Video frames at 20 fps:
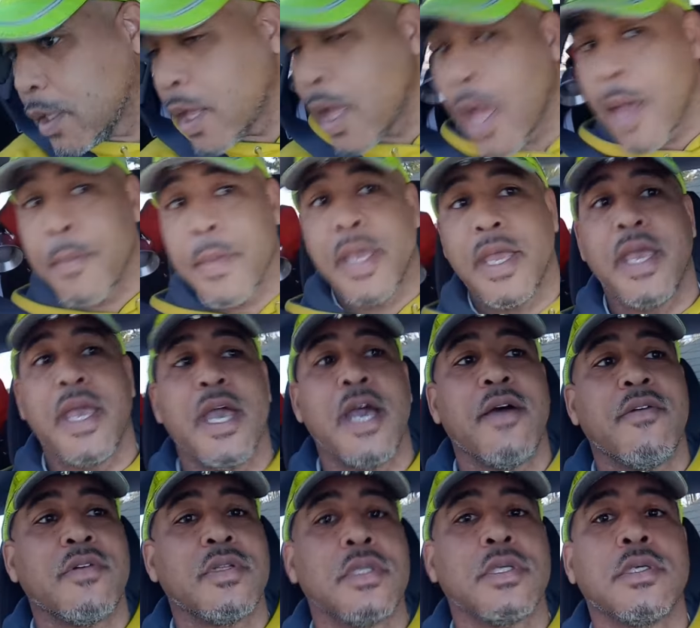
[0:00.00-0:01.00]
I may
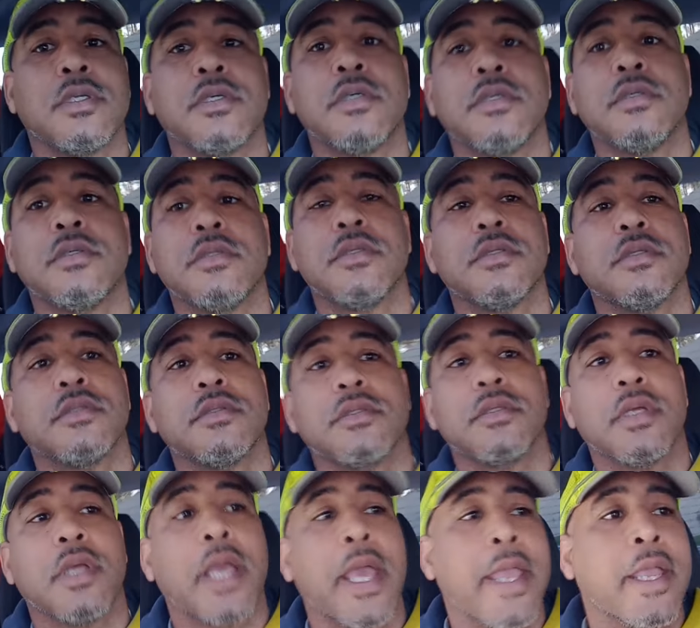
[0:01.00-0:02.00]
have a little
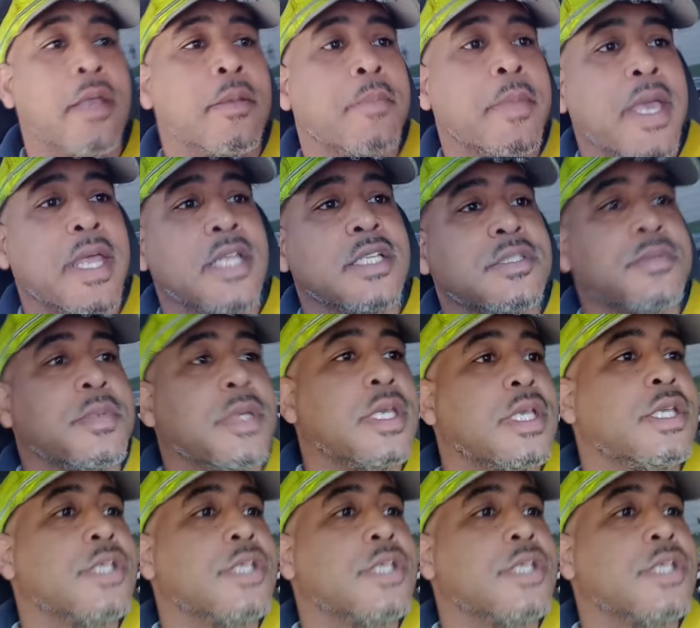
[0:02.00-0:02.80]
anger management